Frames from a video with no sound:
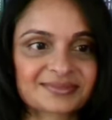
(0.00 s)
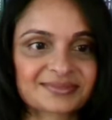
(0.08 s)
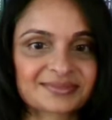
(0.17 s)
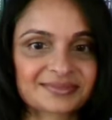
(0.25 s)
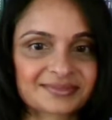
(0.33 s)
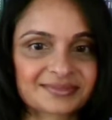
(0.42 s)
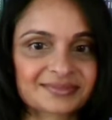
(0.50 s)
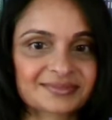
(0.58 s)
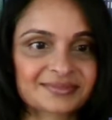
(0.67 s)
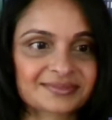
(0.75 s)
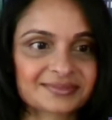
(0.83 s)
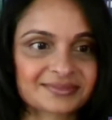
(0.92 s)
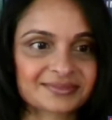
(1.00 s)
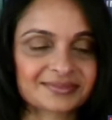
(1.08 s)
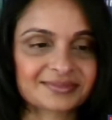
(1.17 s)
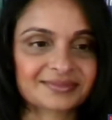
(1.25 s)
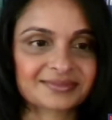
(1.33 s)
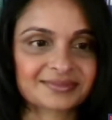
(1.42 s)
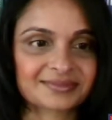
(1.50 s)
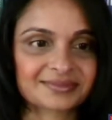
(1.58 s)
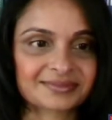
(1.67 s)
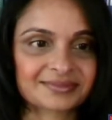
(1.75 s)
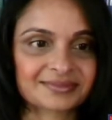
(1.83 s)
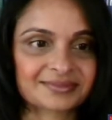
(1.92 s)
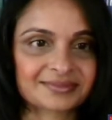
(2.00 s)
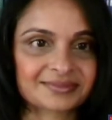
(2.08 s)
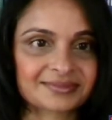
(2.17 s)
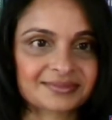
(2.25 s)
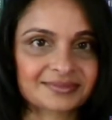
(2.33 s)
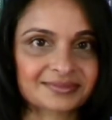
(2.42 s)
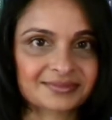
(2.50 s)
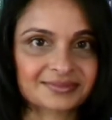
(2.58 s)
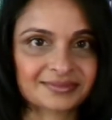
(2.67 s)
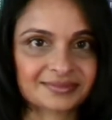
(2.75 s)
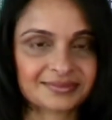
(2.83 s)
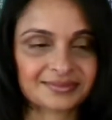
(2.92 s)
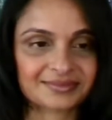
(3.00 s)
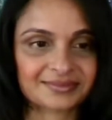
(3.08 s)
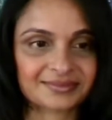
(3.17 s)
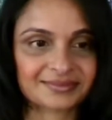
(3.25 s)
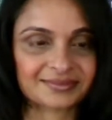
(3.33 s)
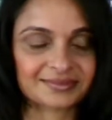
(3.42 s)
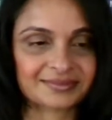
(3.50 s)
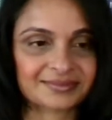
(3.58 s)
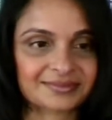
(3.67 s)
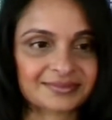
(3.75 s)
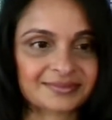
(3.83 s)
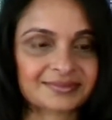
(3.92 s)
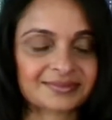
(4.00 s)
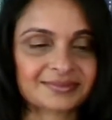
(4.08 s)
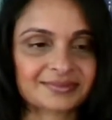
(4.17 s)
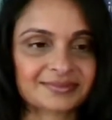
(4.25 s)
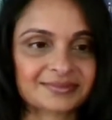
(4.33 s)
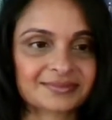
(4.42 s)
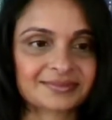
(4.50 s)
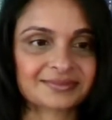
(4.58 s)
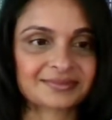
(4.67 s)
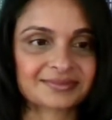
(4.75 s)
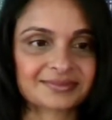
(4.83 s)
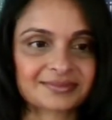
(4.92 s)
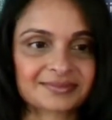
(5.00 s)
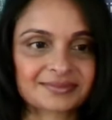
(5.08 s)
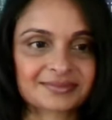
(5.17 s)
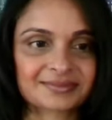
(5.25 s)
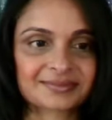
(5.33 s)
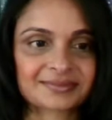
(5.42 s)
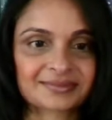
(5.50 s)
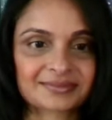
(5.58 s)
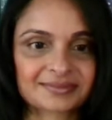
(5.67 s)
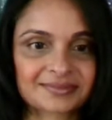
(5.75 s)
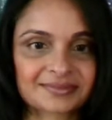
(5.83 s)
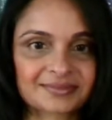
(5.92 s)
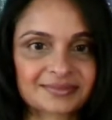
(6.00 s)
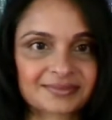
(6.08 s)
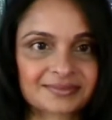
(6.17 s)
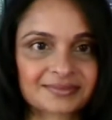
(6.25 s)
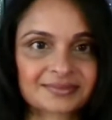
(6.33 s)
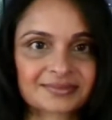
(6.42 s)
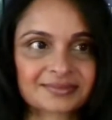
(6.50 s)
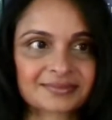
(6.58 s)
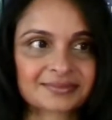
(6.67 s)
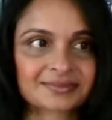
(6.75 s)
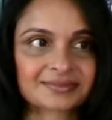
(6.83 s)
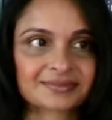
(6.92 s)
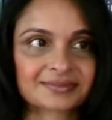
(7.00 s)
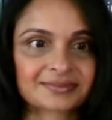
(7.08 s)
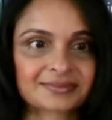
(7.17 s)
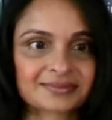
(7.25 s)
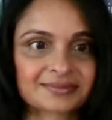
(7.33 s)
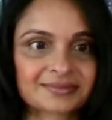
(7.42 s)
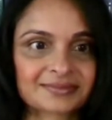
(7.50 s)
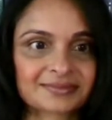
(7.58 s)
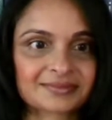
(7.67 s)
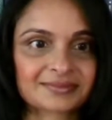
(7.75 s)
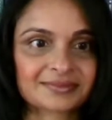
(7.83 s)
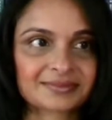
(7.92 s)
No words are spoken by the person on screen.